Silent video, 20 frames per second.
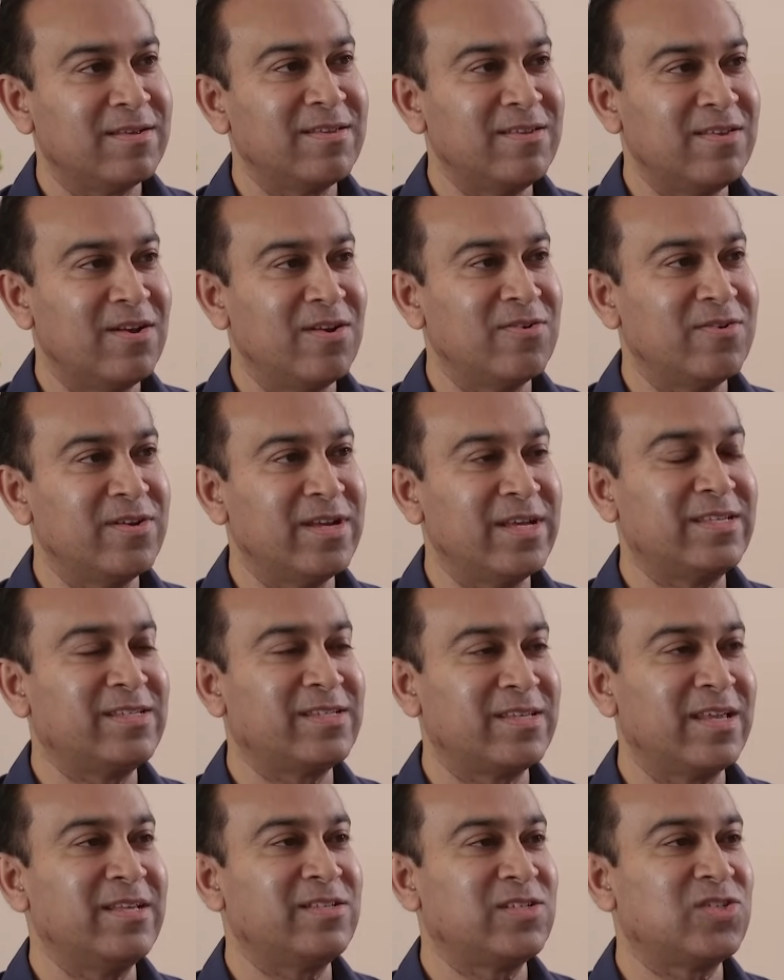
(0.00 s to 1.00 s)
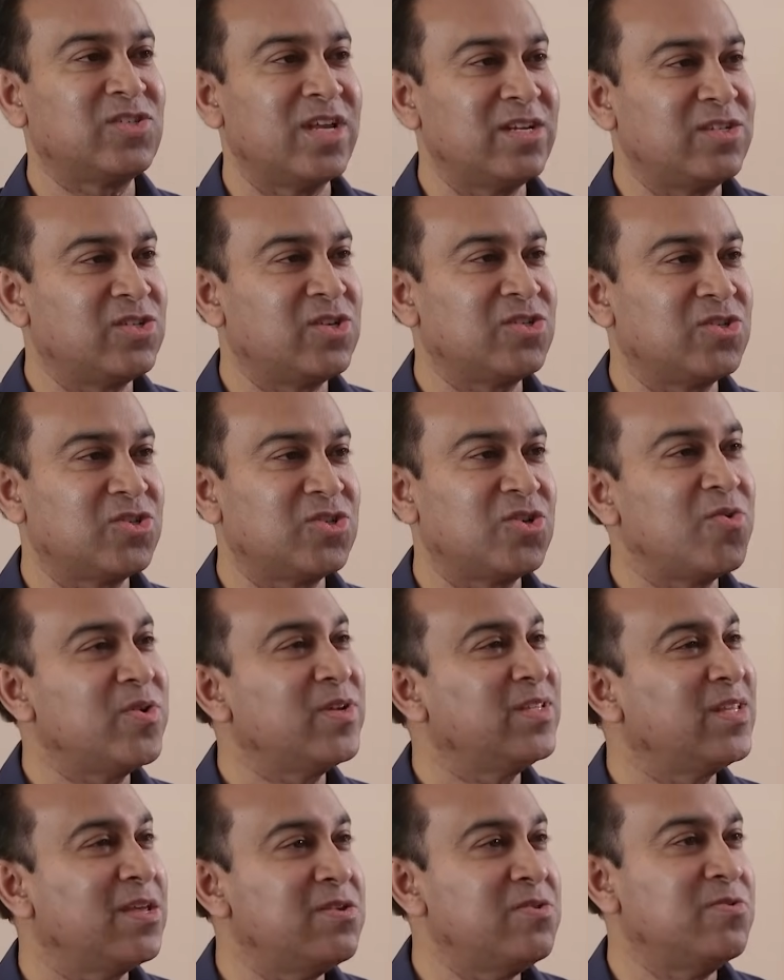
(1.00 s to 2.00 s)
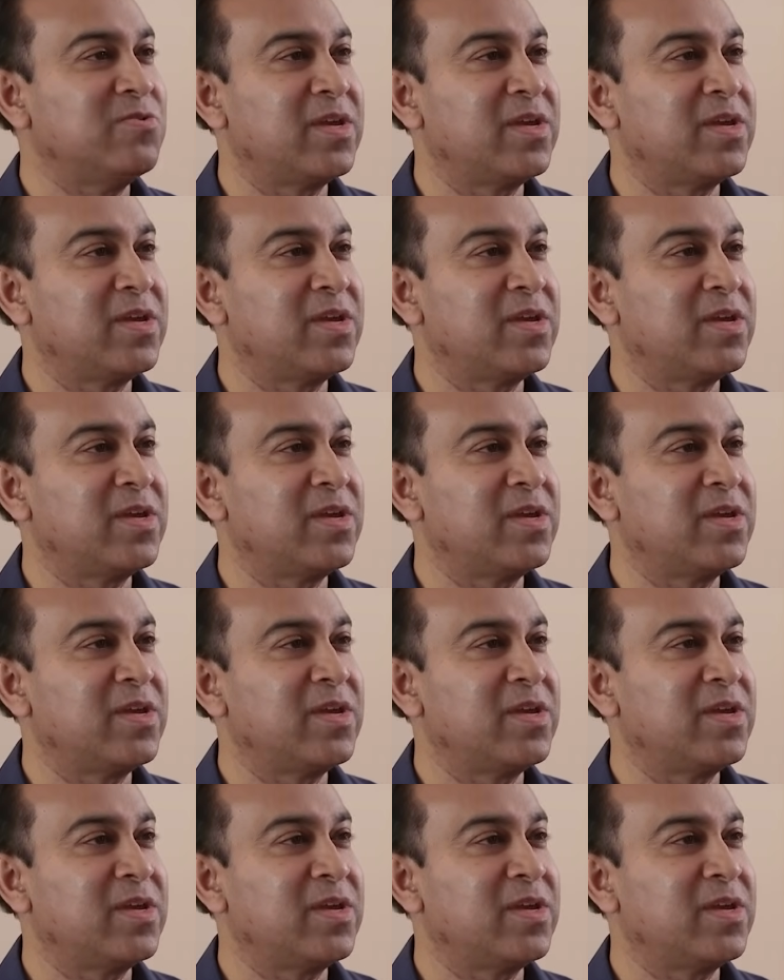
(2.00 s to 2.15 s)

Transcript: You know, it's just showing that you